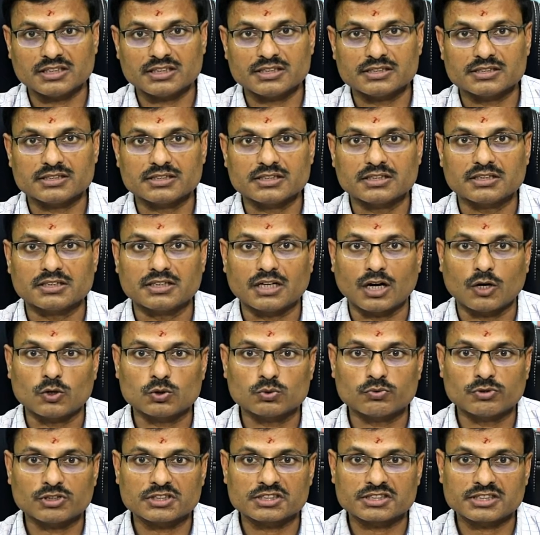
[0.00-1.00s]
is in
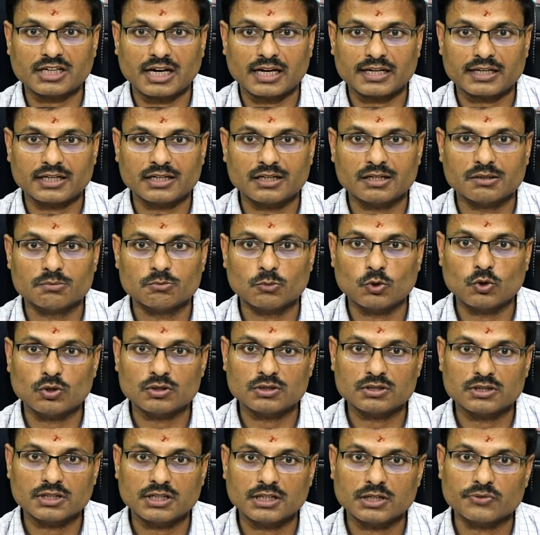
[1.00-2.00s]
downward cycle
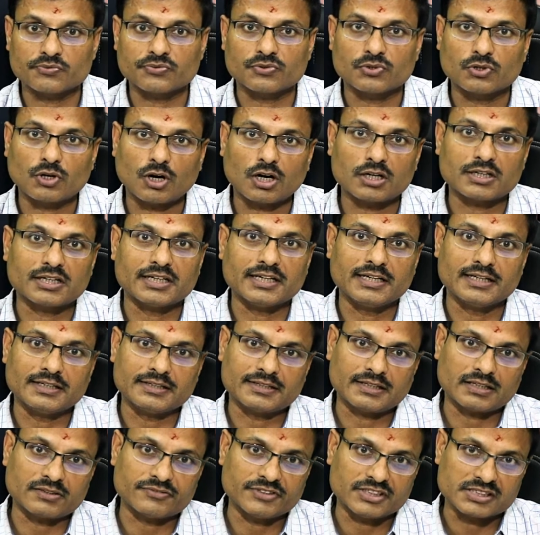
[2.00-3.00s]
mode if not
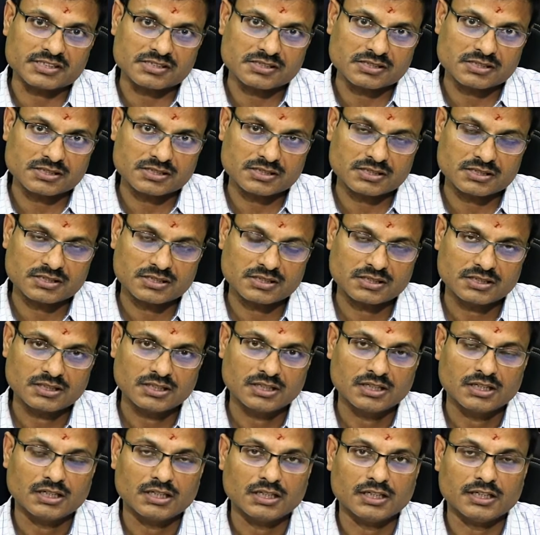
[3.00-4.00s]
intervenes.
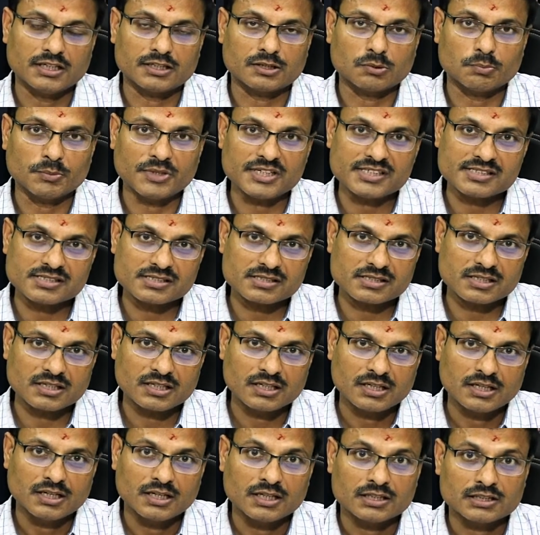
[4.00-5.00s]
It means
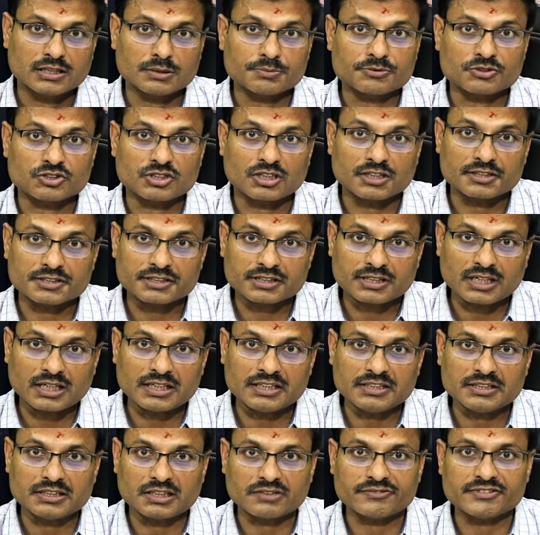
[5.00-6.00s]
if surgical
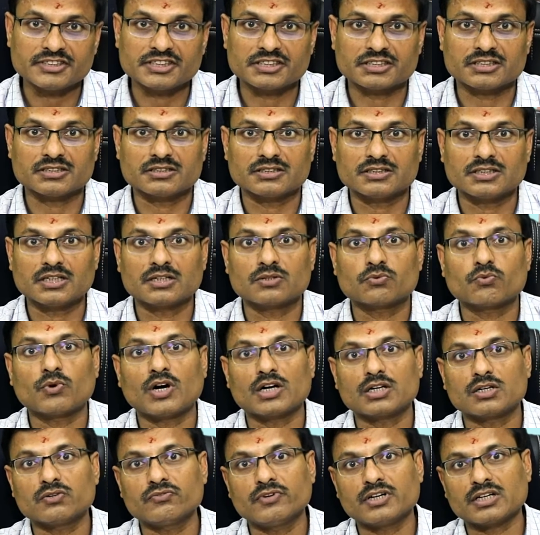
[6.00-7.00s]
intervention here,
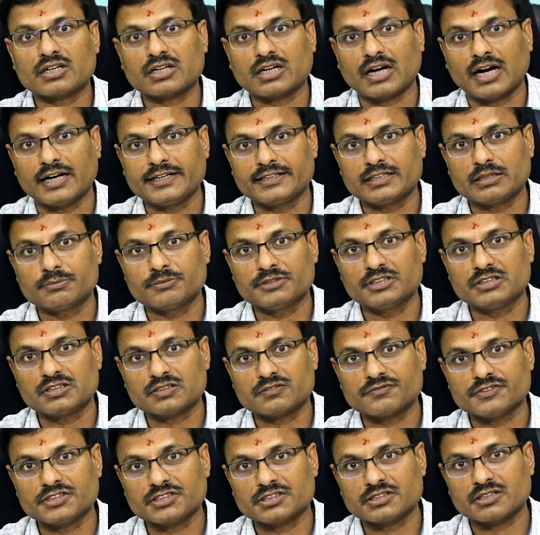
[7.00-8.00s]
whatever kind of
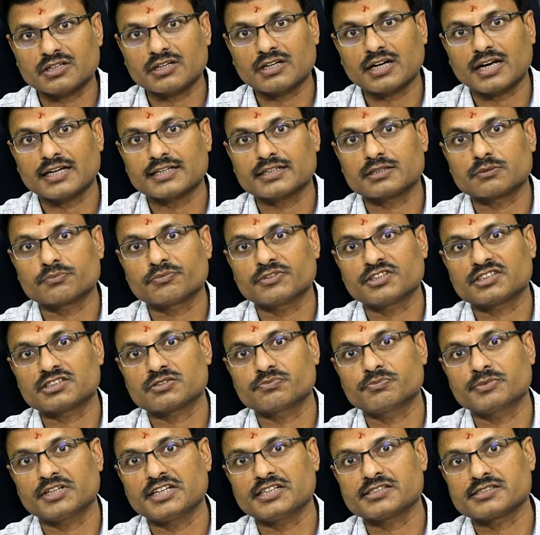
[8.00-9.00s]
intervention like fixed
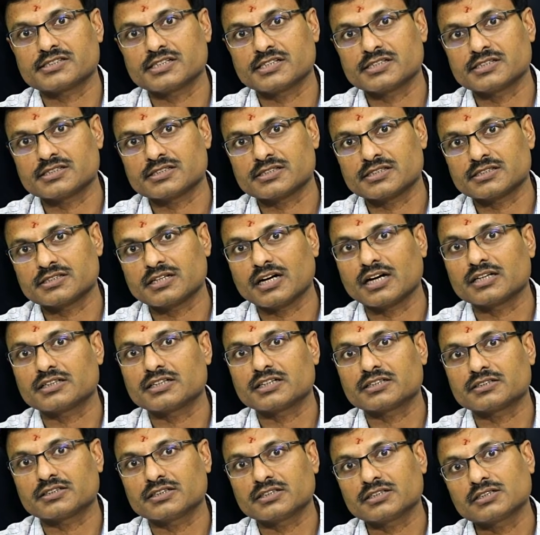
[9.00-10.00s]
braces and other
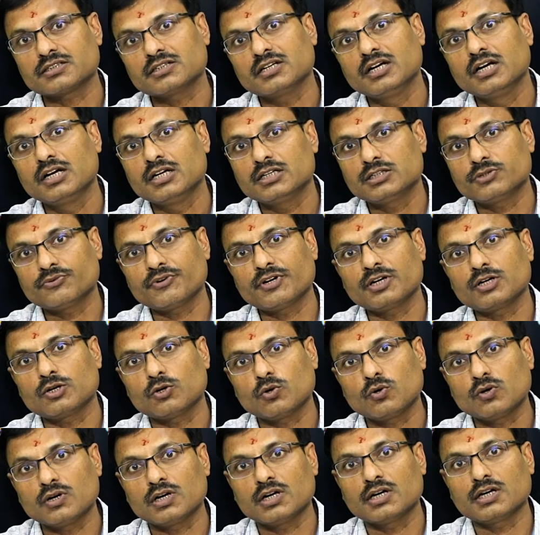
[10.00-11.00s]
thing, you will
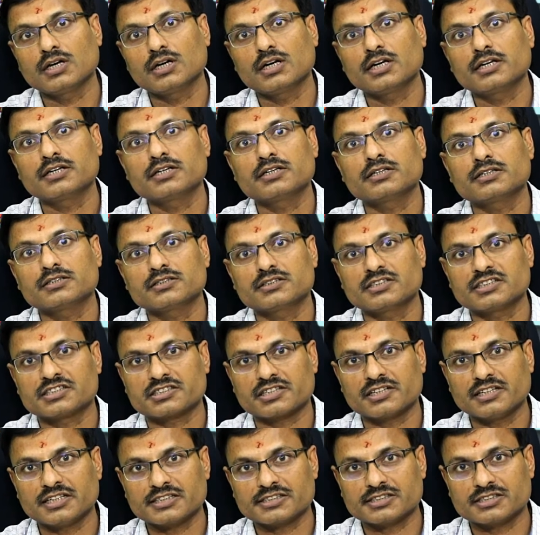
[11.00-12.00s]
know in this
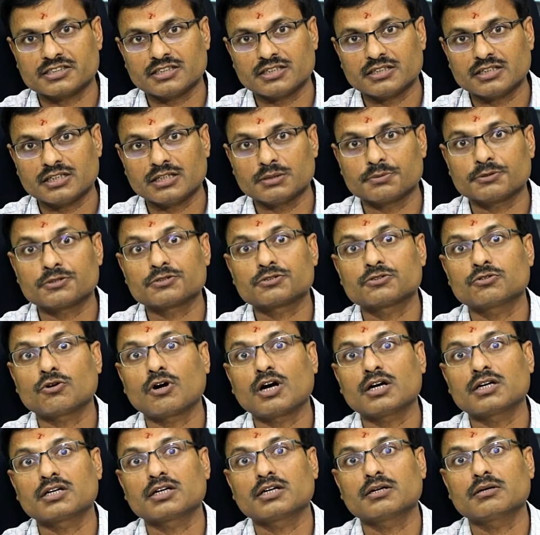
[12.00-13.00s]
lecture, if it is
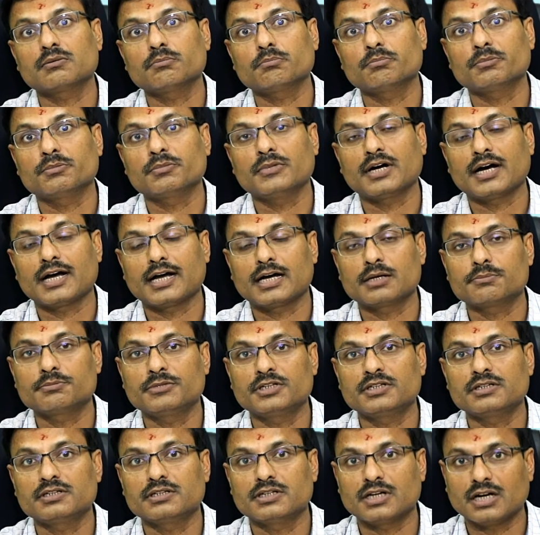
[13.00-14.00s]
not have
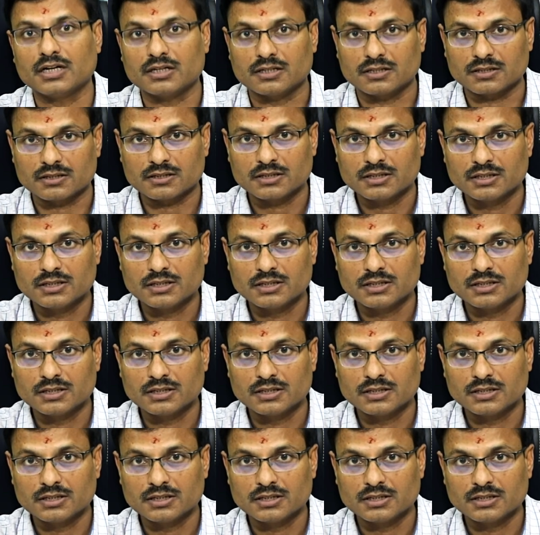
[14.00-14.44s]
been done